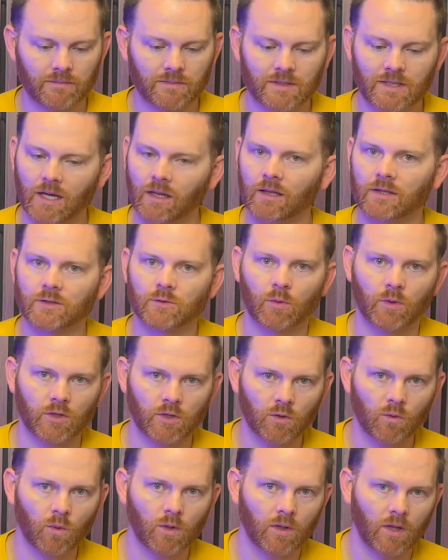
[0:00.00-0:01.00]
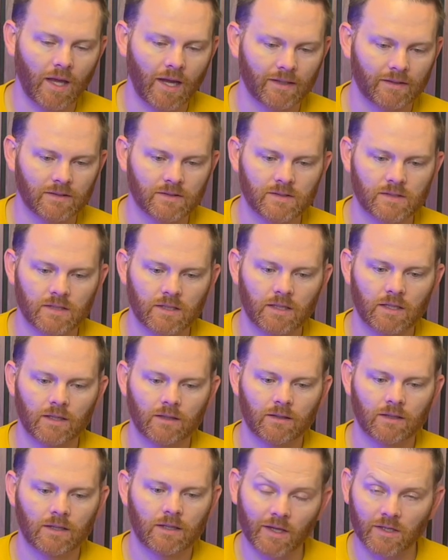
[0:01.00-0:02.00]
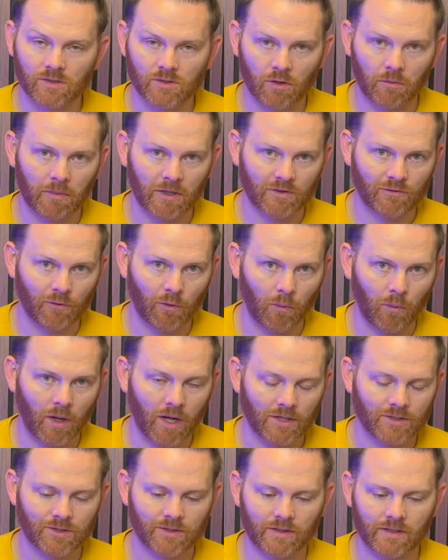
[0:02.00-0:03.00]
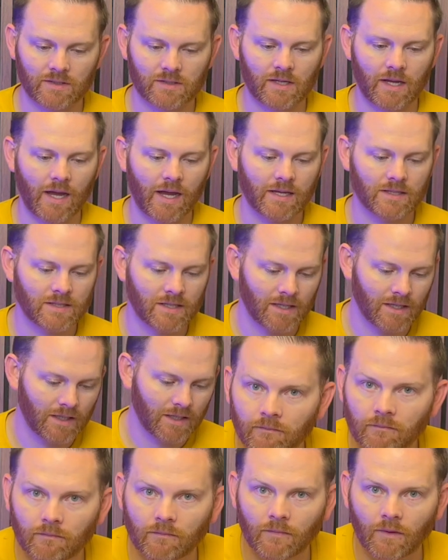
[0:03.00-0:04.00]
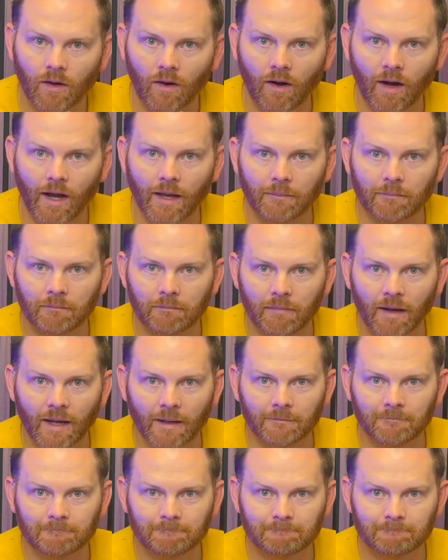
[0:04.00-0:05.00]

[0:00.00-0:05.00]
Tell us what you would like to see. Thanks so much for watching this, guys. All right, bye.